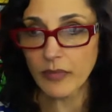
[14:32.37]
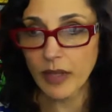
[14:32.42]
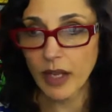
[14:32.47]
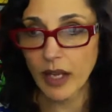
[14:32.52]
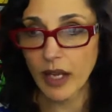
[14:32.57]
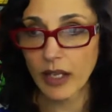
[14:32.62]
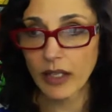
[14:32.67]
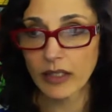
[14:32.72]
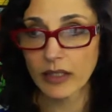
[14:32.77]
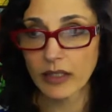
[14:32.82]

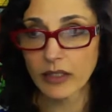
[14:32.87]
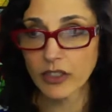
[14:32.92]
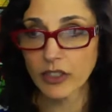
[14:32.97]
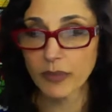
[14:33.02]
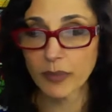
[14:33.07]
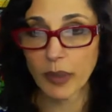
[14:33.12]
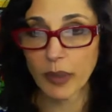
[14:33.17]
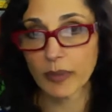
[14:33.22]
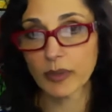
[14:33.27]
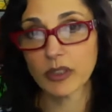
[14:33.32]
and she
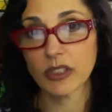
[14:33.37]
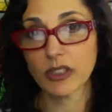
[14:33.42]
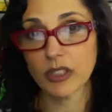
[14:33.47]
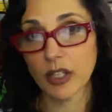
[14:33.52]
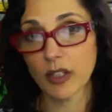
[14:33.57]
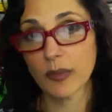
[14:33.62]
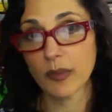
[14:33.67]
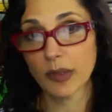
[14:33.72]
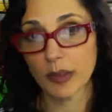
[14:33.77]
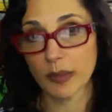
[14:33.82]
publishes
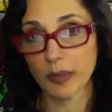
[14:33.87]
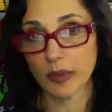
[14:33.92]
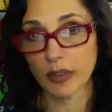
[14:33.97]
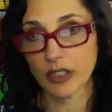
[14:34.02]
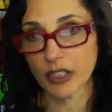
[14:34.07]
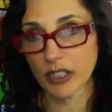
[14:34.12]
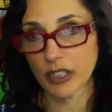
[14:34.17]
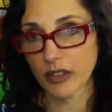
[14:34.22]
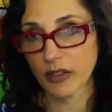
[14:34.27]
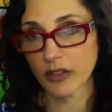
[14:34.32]
other people
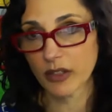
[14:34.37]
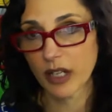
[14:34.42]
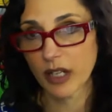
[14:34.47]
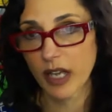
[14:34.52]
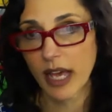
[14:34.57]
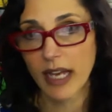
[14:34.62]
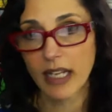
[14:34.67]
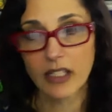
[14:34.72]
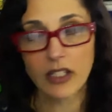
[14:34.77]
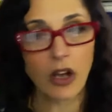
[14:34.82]
too.
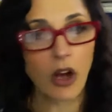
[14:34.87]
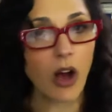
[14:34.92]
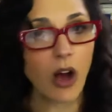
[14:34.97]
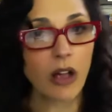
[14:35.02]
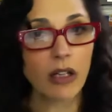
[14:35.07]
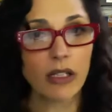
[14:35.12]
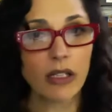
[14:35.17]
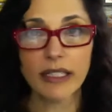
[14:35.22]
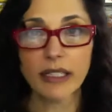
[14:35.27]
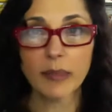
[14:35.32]
And it's
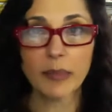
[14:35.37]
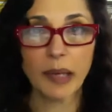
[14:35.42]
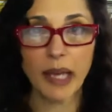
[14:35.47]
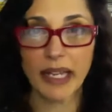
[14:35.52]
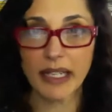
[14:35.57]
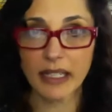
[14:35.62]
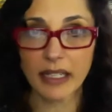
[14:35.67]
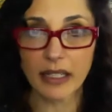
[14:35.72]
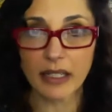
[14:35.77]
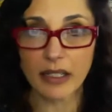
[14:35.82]
all
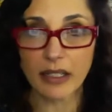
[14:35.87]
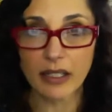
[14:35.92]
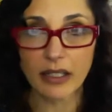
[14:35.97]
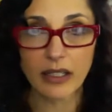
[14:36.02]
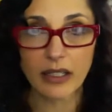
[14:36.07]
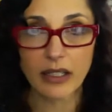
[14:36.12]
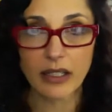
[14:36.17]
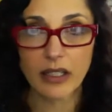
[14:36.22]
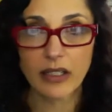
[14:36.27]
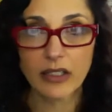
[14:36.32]
independent.
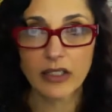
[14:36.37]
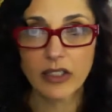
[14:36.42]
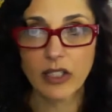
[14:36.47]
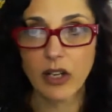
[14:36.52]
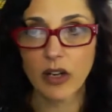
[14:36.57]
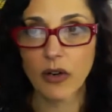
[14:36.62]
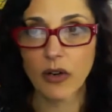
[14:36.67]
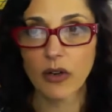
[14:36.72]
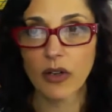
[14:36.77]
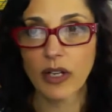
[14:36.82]

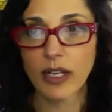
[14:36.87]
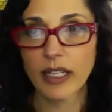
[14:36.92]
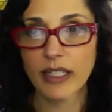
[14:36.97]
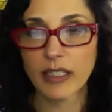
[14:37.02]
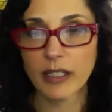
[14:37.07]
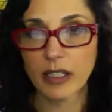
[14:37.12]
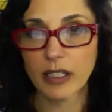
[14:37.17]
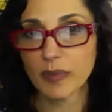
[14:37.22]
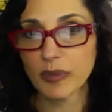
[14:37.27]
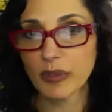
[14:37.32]
So it's
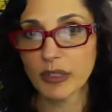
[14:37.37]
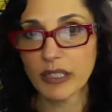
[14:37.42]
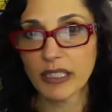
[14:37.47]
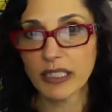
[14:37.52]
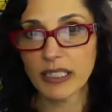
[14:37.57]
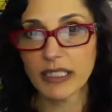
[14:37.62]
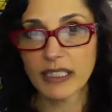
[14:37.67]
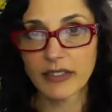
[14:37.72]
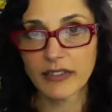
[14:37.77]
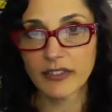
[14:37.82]
a
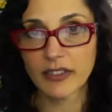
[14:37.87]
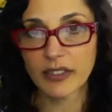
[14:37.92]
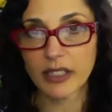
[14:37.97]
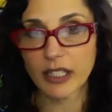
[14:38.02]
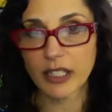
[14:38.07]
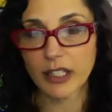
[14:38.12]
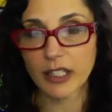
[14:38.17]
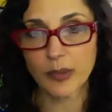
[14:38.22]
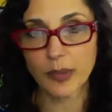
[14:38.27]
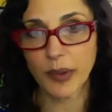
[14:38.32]
completely different
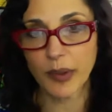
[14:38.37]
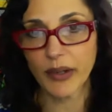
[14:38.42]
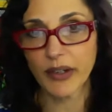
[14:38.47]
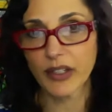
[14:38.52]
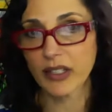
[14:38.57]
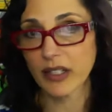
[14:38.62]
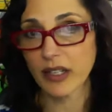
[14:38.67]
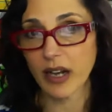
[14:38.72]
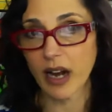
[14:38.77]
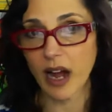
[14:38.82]

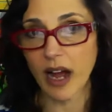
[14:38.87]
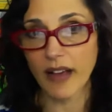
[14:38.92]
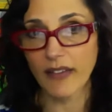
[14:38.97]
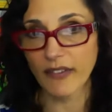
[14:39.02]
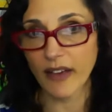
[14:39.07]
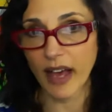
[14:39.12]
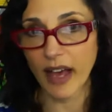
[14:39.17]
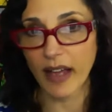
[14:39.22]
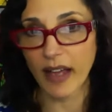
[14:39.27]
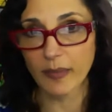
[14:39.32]
experience than I've
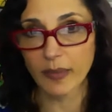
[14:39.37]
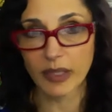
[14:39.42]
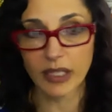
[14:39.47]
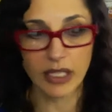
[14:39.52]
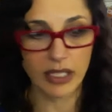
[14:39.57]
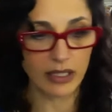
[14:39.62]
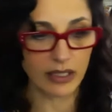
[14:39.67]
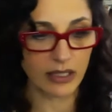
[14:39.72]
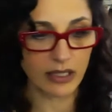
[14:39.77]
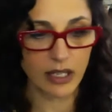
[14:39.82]
had,
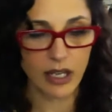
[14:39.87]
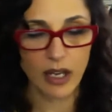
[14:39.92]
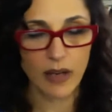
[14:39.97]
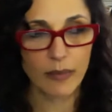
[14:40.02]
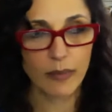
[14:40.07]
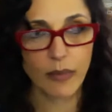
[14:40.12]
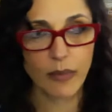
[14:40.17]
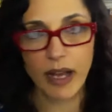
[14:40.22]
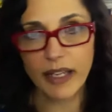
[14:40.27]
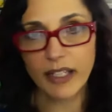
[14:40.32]
because
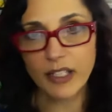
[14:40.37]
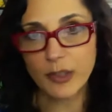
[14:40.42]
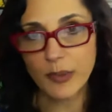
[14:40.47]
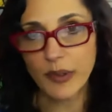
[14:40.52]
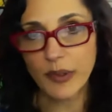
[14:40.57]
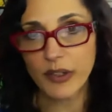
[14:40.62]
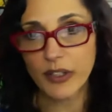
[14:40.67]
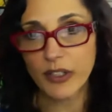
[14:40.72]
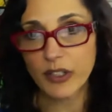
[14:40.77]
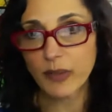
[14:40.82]
my
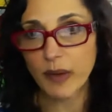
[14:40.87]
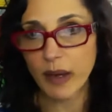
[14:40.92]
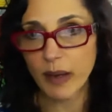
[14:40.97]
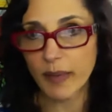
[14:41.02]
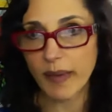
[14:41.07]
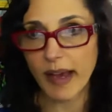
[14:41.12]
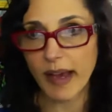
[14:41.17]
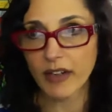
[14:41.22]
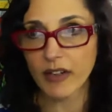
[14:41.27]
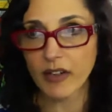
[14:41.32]
experience, my
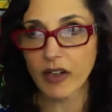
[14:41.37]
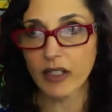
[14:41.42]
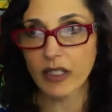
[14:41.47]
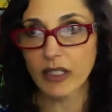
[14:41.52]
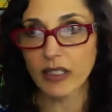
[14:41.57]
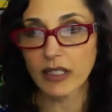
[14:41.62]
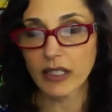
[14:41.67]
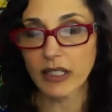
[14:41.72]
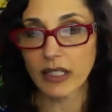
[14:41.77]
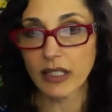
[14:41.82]
background
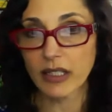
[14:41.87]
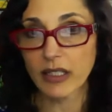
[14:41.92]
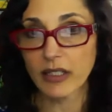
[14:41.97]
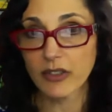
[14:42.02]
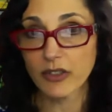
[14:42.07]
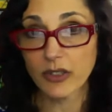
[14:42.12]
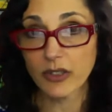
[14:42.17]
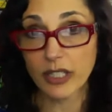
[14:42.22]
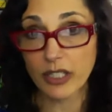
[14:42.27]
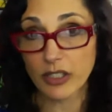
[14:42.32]
is in the
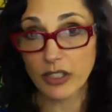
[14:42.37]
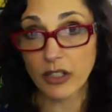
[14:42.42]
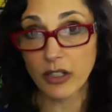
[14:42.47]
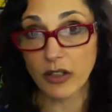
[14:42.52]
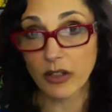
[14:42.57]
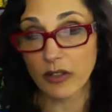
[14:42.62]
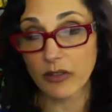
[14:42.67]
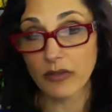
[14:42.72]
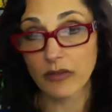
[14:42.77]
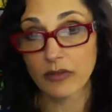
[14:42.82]

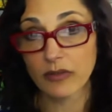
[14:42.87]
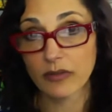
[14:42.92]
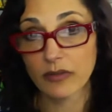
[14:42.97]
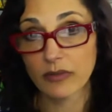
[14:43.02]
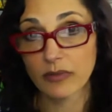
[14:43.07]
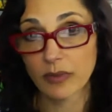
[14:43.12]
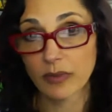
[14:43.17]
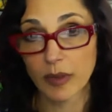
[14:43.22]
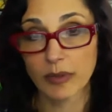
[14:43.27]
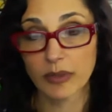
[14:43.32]
traditional
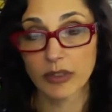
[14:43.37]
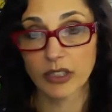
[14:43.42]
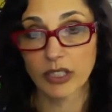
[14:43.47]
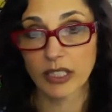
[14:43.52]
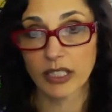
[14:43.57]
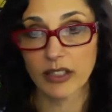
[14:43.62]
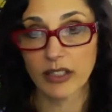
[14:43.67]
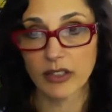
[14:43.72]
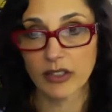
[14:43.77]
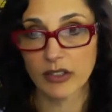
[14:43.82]

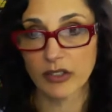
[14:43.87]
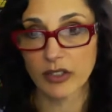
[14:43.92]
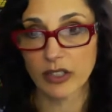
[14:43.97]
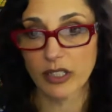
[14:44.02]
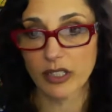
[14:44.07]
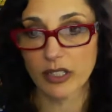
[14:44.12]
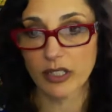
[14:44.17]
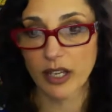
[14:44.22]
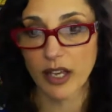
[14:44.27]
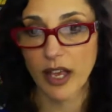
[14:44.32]
publishing
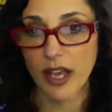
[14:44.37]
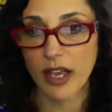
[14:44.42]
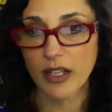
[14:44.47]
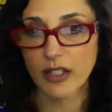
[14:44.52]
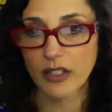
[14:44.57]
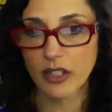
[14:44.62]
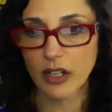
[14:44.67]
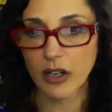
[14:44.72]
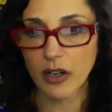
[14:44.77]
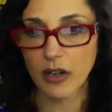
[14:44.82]
industries.
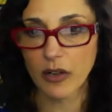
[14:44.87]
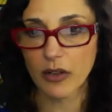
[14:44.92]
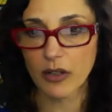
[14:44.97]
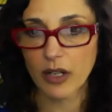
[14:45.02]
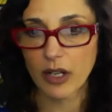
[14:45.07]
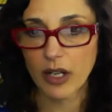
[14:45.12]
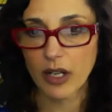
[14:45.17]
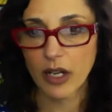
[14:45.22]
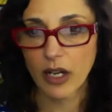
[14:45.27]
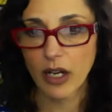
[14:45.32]
So
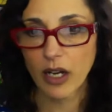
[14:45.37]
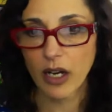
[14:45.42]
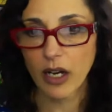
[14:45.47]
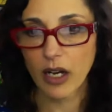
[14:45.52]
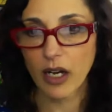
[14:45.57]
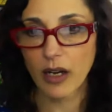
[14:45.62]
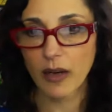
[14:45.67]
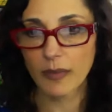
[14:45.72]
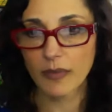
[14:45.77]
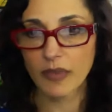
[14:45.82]

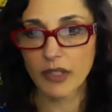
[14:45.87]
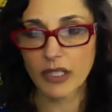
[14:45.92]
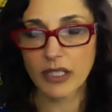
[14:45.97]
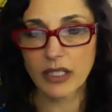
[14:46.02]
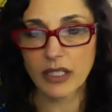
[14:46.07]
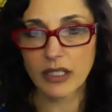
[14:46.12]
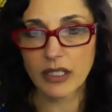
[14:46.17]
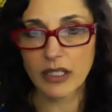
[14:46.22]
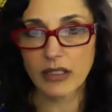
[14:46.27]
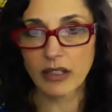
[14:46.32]
this
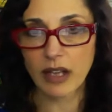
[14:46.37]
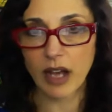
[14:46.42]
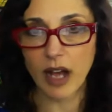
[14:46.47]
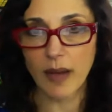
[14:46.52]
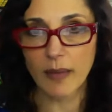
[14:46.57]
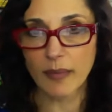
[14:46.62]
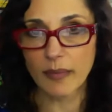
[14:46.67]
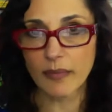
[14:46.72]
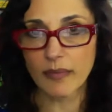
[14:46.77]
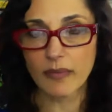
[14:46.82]
is,
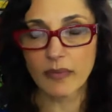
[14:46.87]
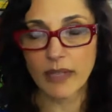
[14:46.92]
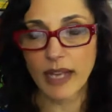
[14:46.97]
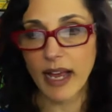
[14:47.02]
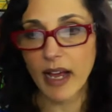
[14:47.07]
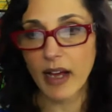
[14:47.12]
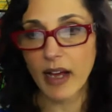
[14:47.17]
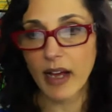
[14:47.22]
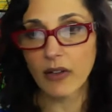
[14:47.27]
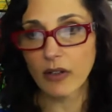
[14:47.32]
I'm
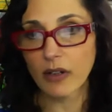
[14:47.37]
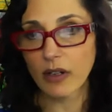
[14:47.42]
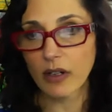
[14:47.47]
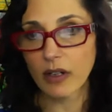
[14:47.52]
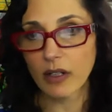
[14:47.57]
now